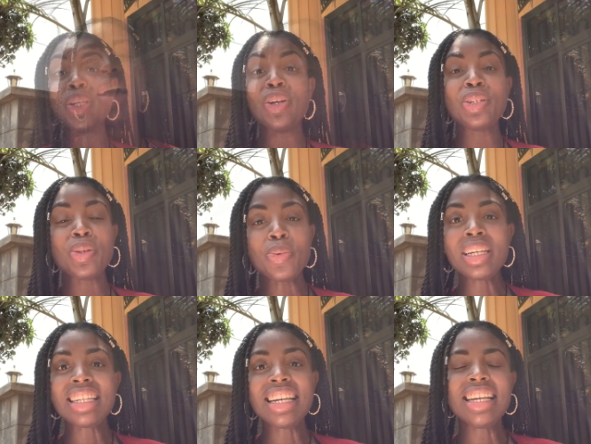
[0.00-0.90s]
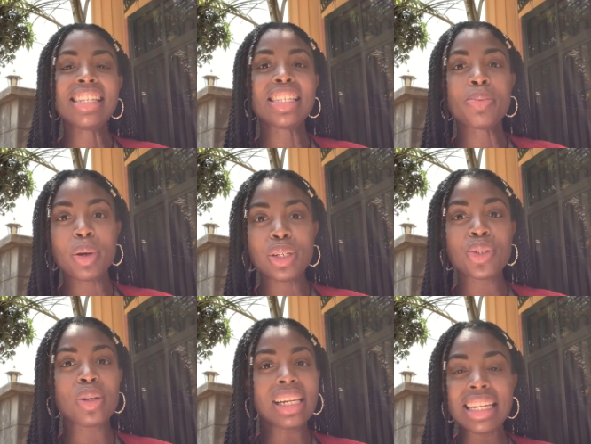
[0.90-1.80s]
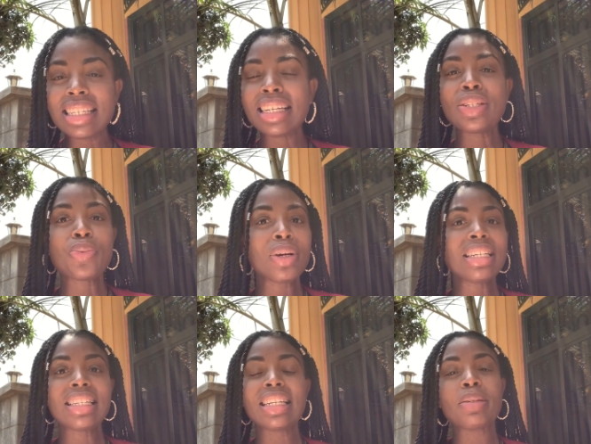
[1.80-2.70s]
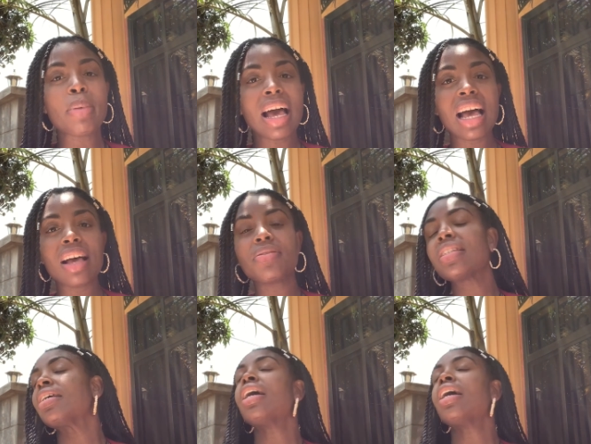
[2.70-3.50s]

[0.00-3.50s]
When you're doing these spiritual cleanses, rinses, baths.